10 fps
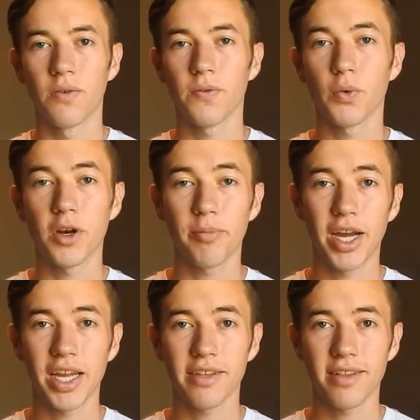For one of
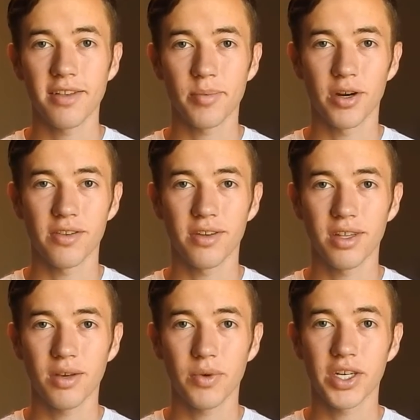my essays
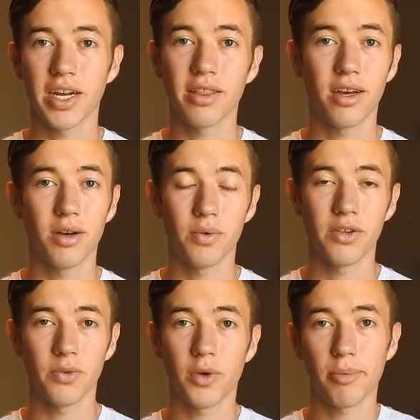personally, which I thought
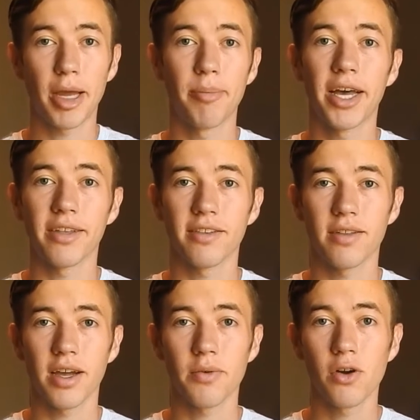was one of my best,
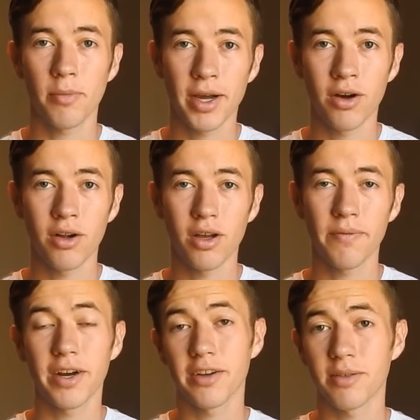I wrote about a
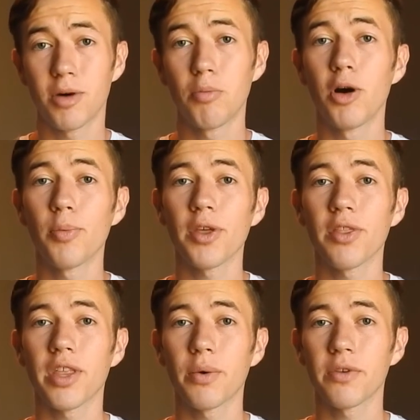very small
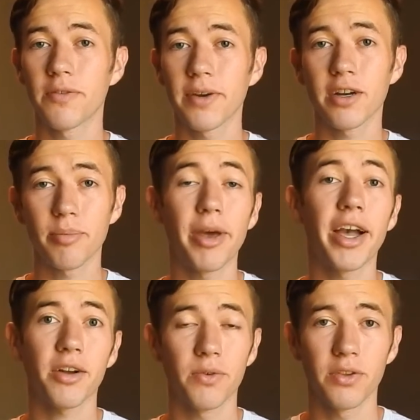moment that was very
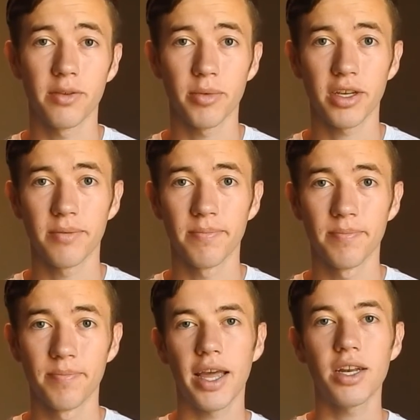impactful to me.
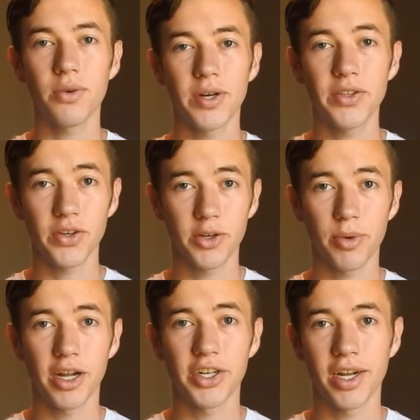I did a research
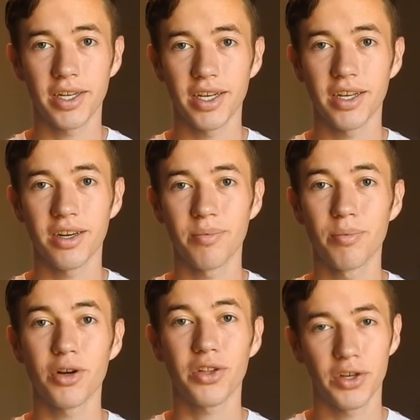project in
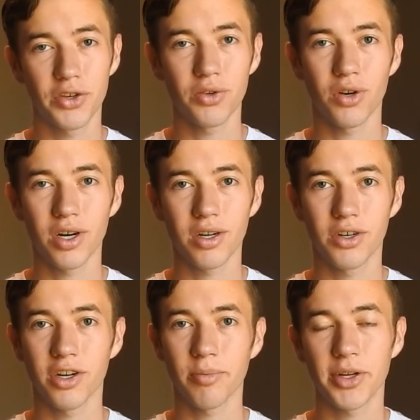Brooklyn, New York
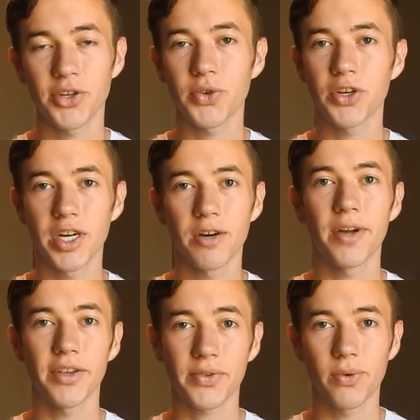during my junior year of
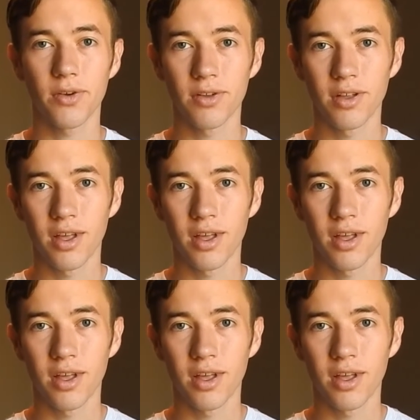high school,